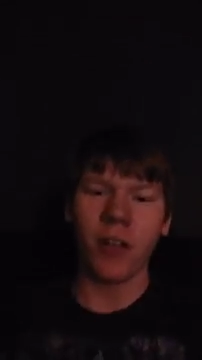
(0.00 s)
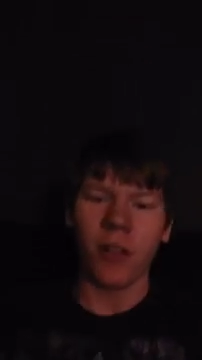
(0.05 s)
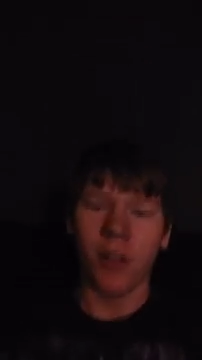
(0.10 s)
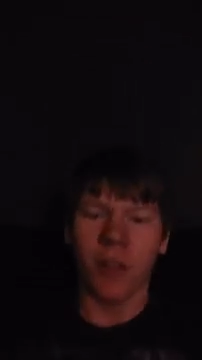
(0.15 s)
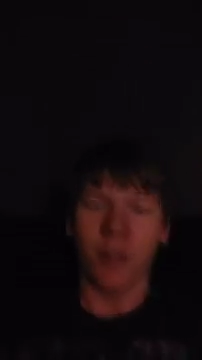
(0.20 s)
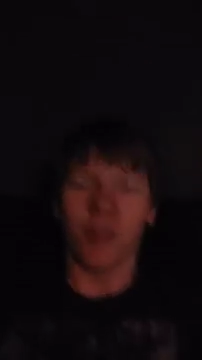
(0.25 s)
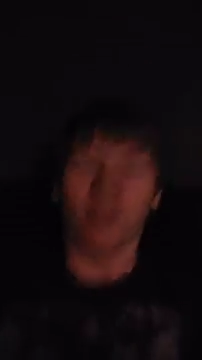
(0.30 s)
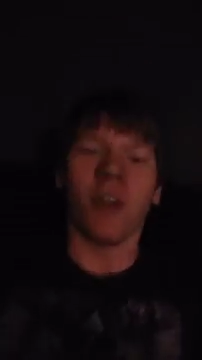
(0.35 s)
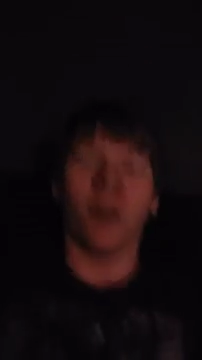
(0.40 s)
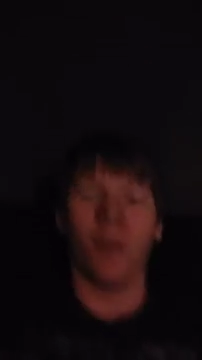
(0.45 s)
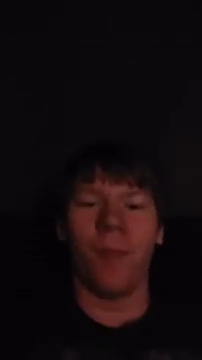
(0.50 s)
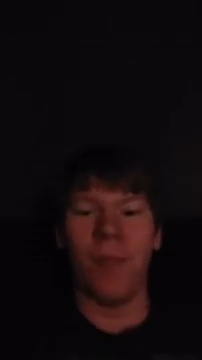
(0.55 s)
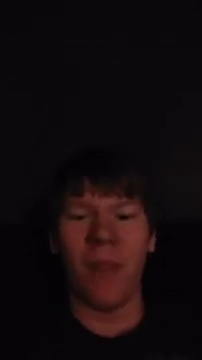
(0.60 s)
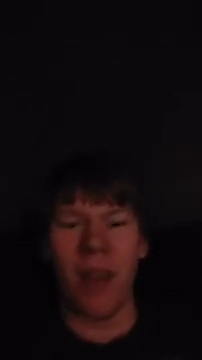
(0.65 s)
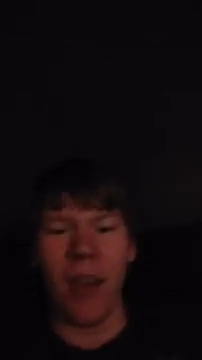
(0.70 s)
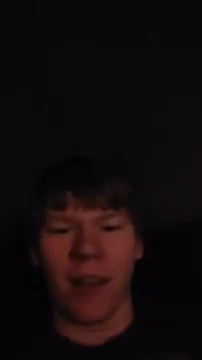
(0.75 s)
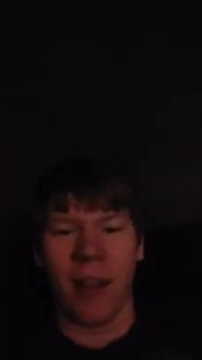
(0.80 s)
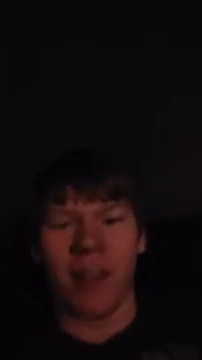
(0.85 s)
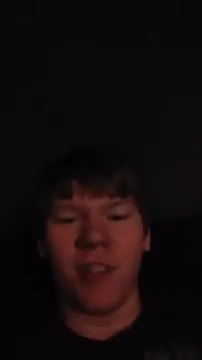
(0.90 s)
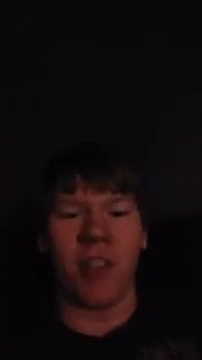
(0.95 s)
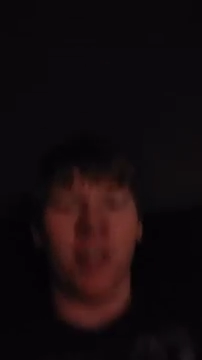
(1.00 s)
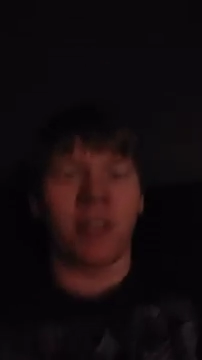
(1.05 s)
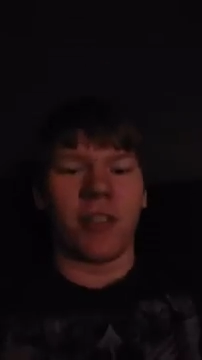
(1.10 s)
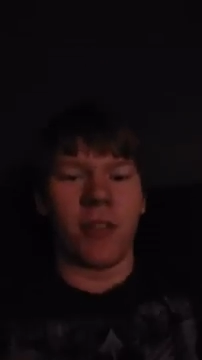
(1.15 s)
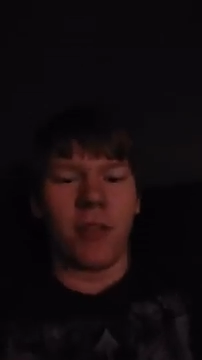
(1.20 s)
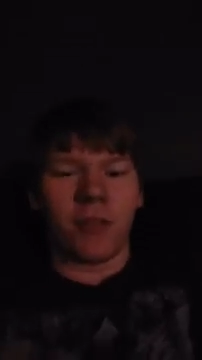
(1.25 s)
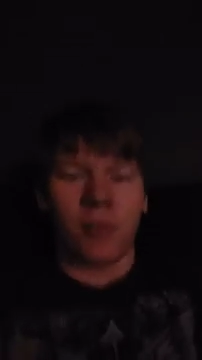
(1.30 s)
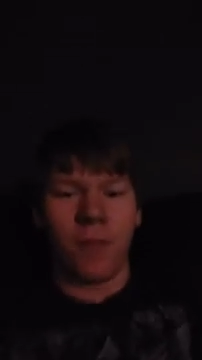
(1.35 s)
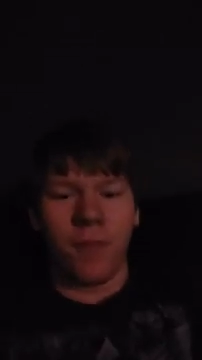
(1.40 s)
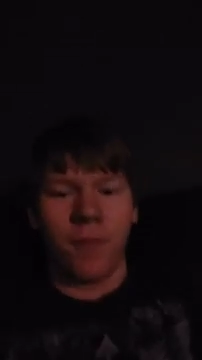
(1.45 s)
So, I
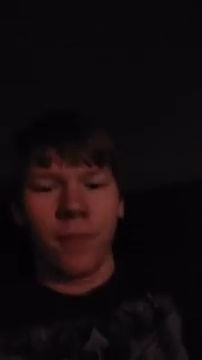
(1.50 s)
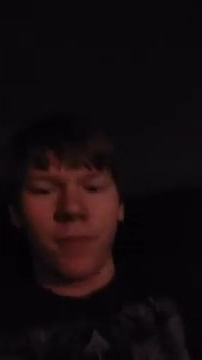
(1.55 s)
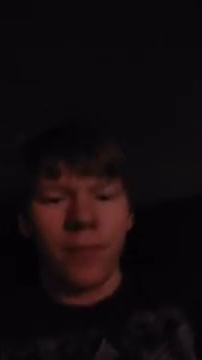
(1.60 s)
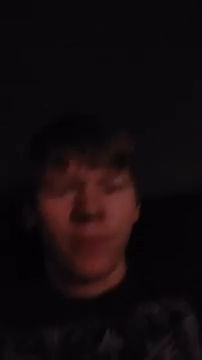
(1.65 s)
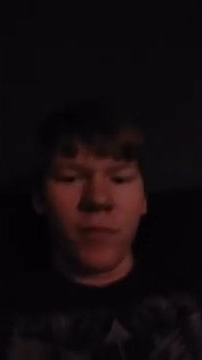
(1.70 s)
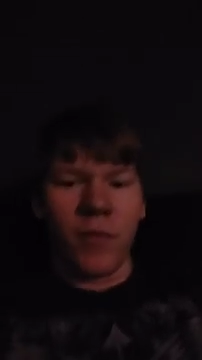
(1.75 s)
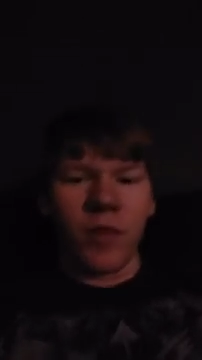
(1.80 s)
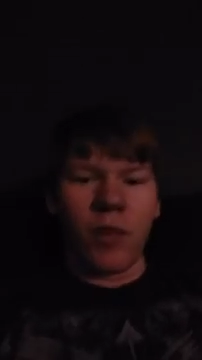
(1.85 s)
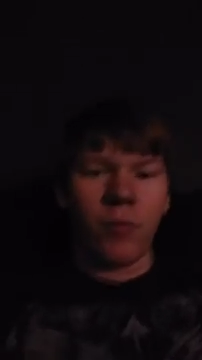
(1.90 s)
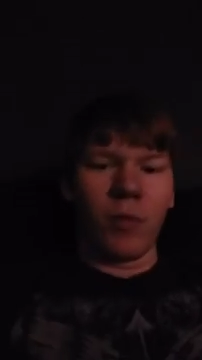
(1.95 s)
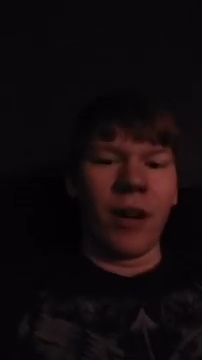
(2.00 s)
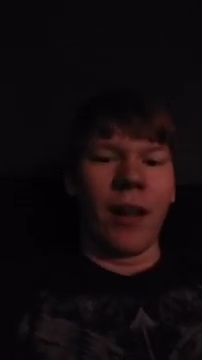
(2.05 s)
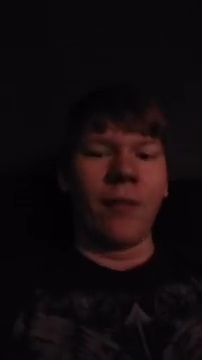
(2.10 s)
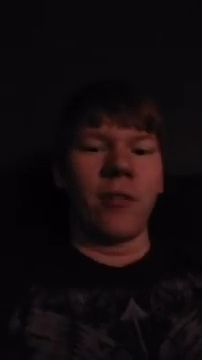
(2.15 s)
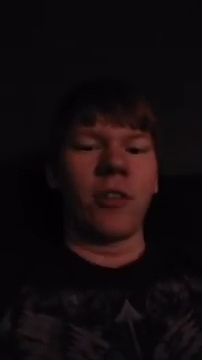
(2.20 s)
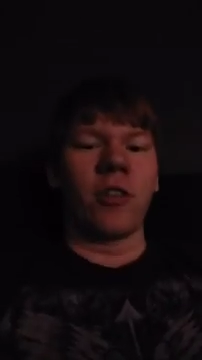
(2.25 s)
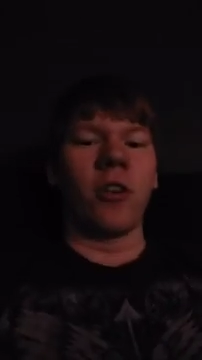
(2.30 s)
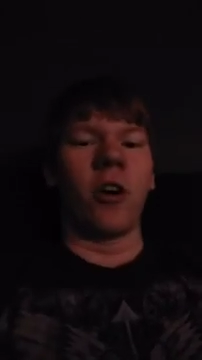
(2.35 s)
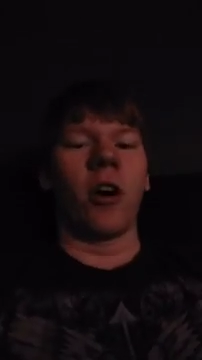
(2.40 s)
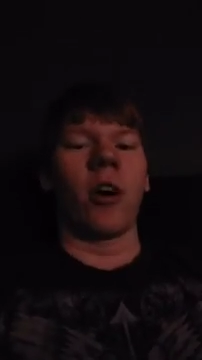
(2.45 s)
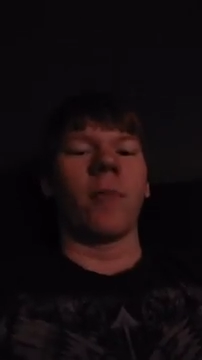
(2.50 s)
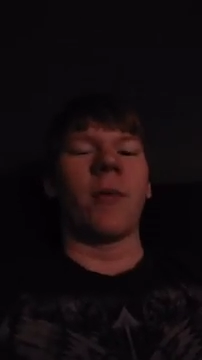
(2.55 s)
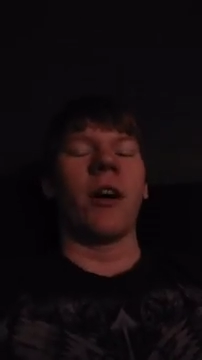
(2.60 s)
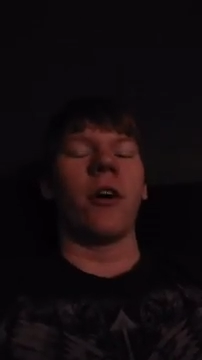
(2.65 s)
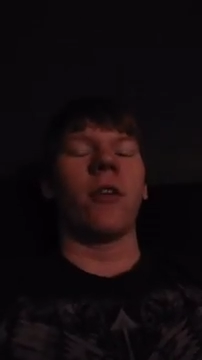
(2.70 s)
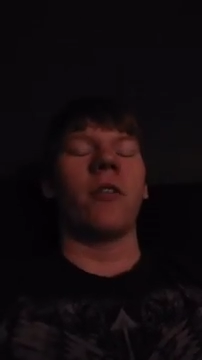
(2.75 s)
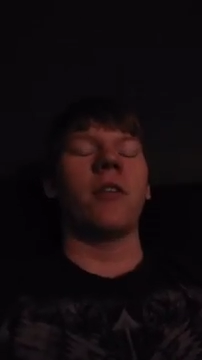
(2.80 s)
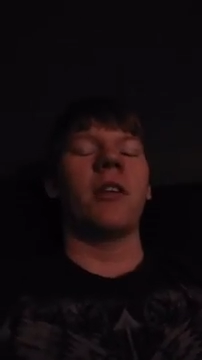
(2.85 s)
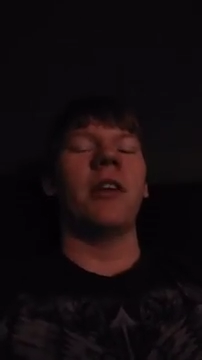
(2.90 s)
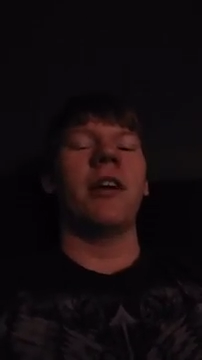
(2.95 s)
guess what I have to talk
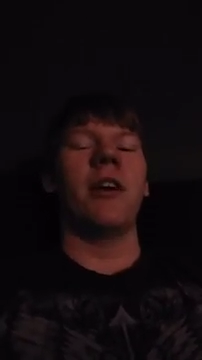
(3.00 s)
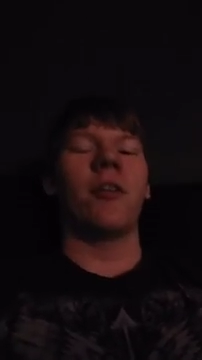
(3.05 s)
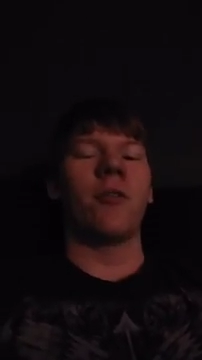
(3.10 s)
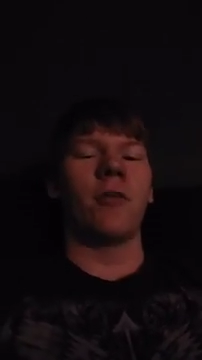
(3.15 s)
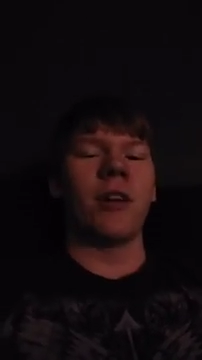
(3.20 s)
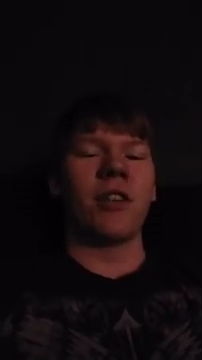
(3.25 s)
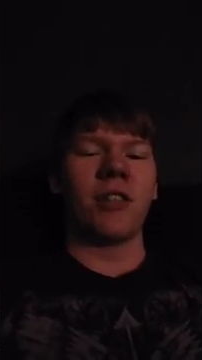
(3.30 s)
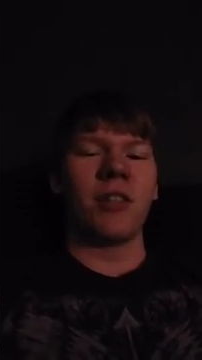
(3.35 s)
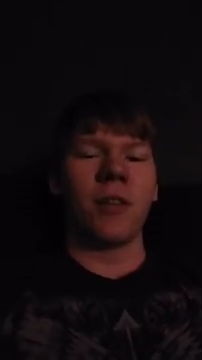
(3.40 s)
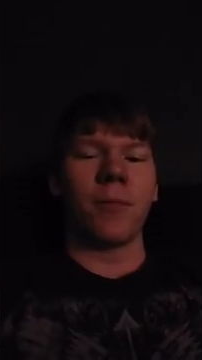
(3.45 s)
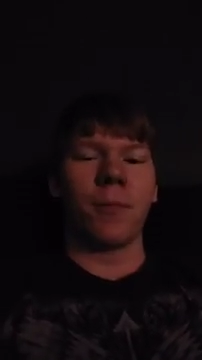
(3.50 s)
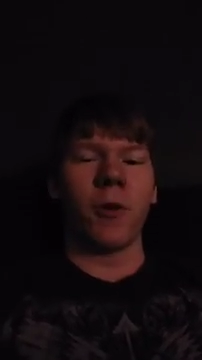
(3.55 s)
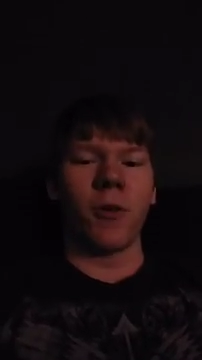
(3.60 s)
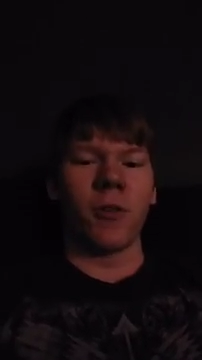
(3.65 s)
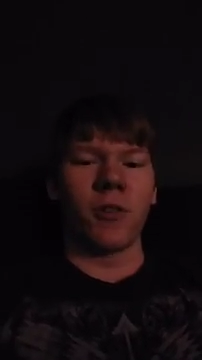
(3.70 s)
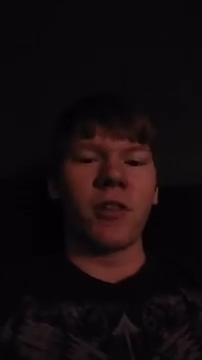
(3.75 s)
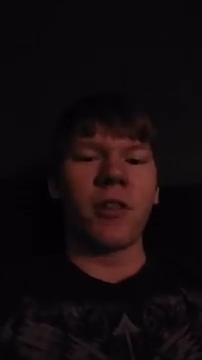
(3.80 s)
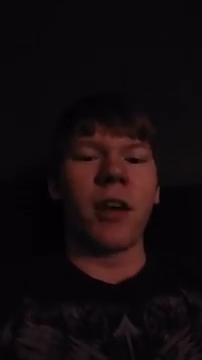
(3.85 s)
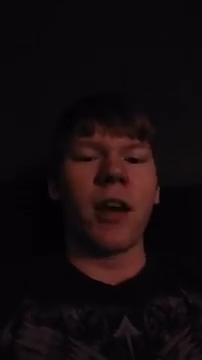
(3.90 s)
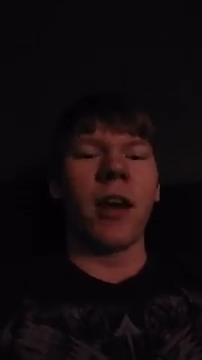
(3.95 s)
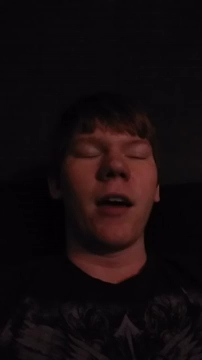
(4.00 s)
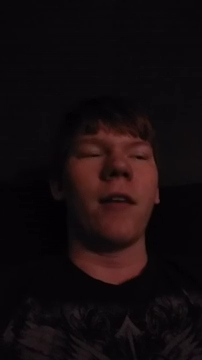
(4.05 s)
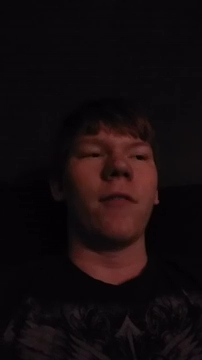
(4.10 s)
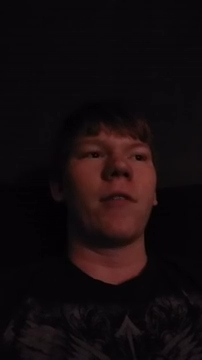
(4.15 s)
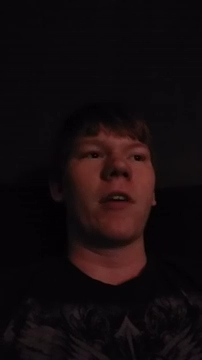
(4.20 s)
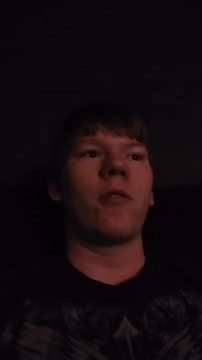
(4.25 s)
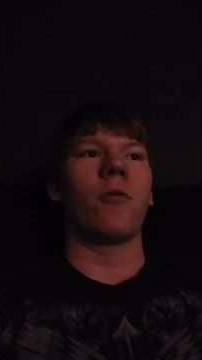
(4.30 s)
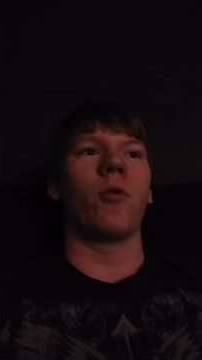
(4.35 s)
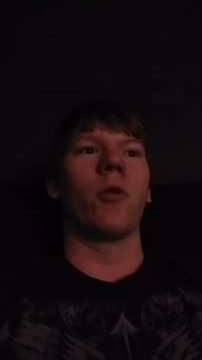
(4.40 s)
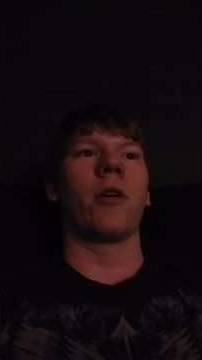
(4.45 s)
about, the interesting person I have
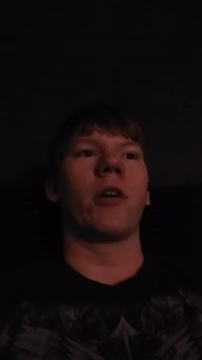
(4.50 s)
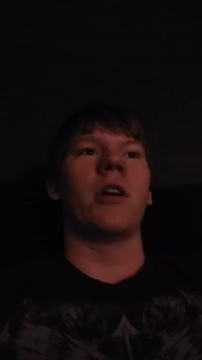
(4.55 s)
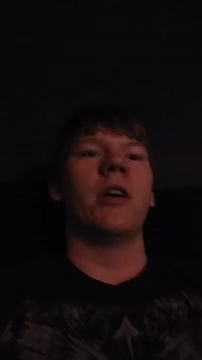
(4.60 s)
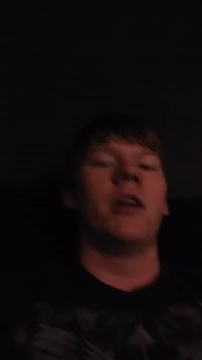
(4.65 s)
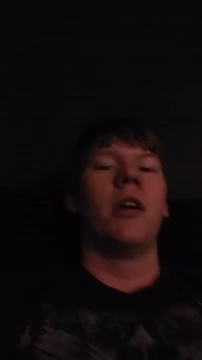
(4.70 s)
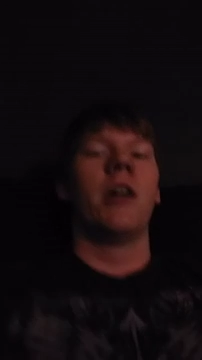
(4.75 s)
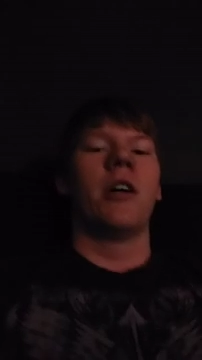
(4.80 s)
at work.